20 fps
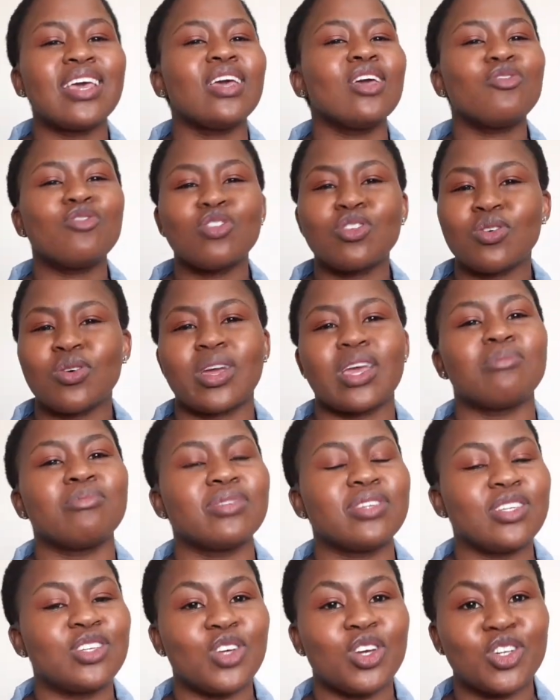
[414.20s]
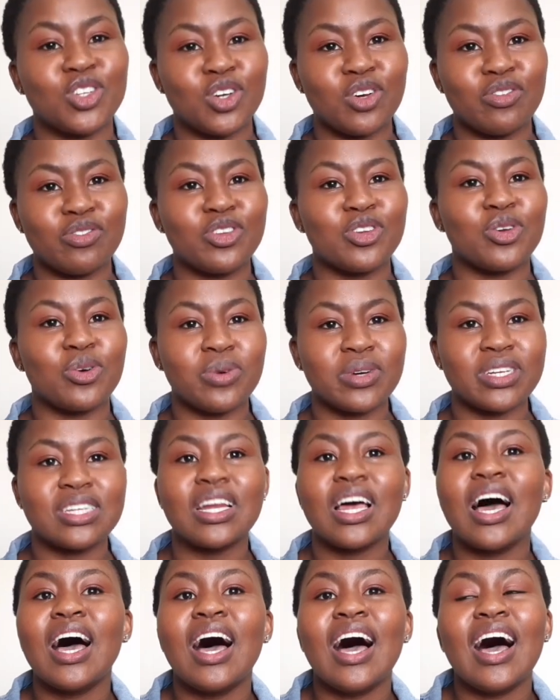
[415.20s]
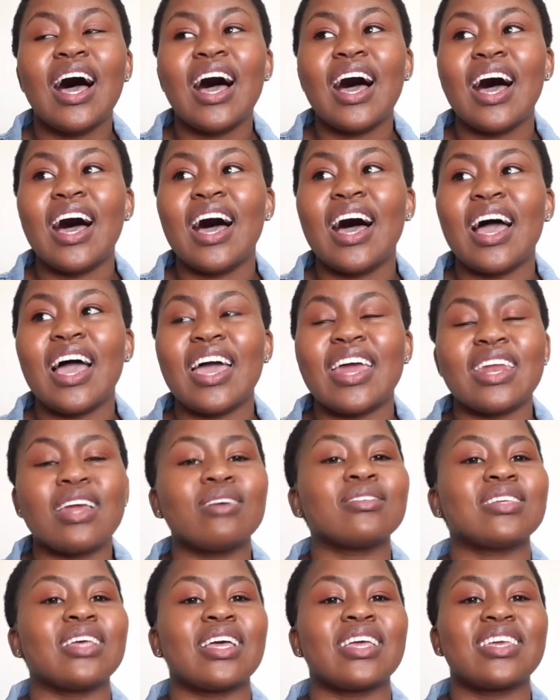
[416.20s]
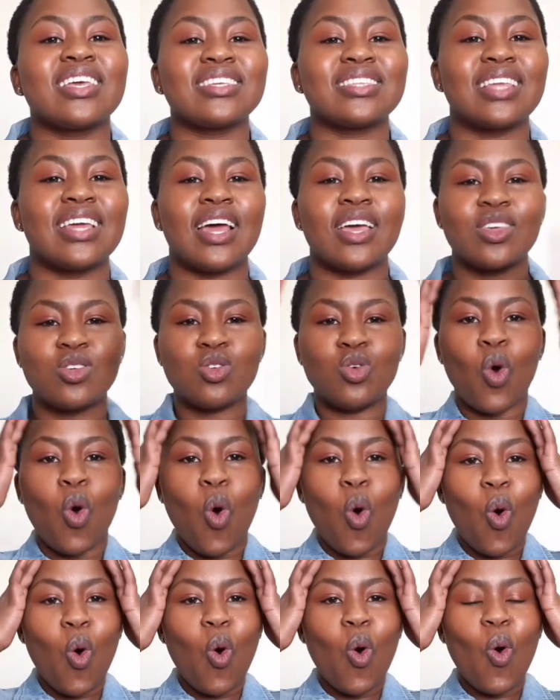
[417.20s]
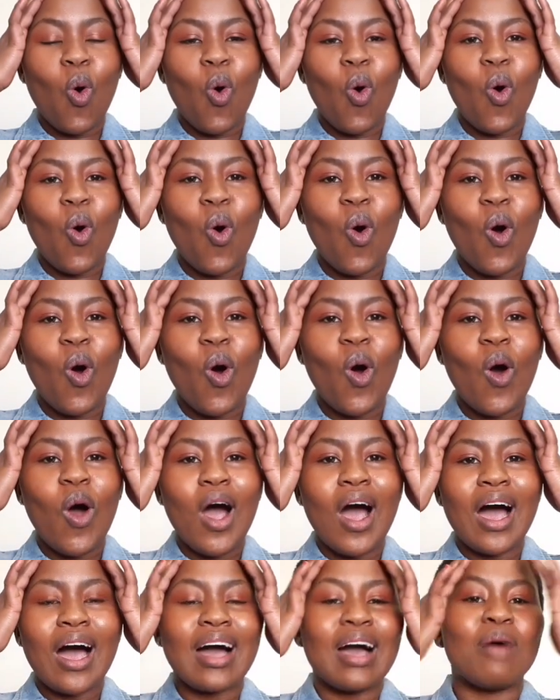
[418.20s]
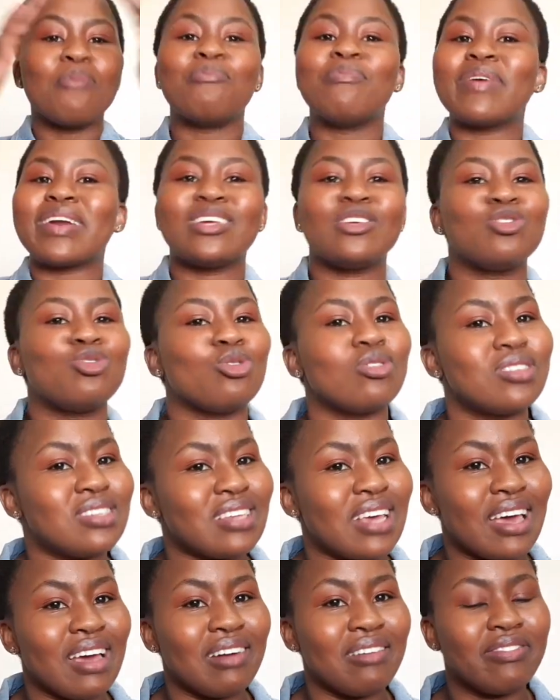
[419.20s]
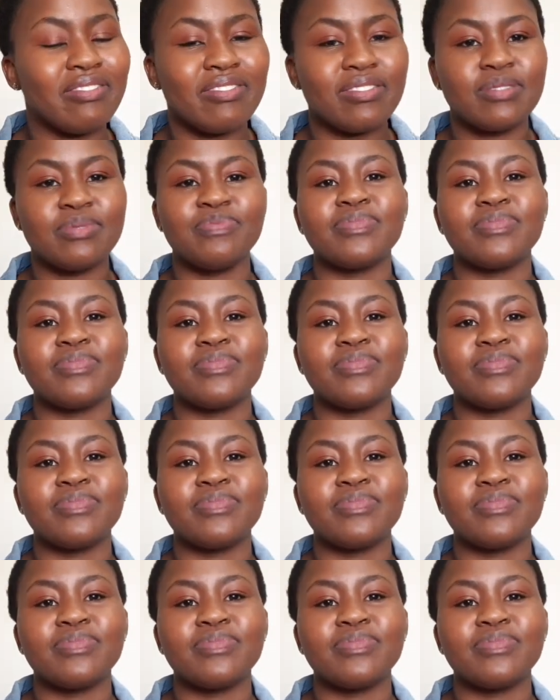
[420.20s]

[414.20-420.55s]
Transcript: If you know chemistry ten twelve, you know it. And I was like, yes. They're like, yo, brace yourself.